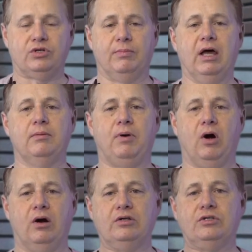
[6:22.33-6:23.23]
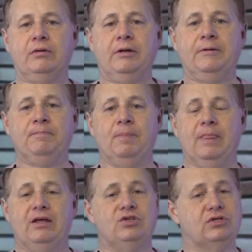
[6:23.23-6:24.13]
some other parts,
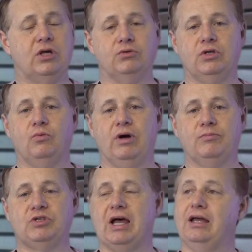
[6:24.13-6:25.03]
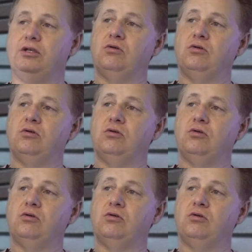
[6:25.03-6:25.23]
just go to the website.